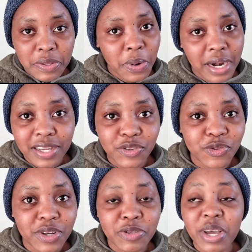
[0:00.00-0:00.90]

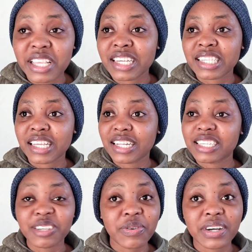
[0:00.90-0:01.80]
So I just
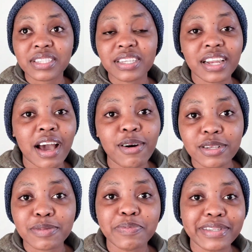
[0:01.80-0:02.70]
said she works in a
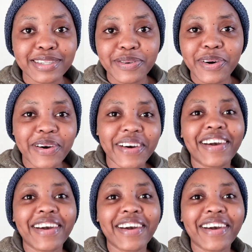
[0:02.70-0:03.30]
hospital.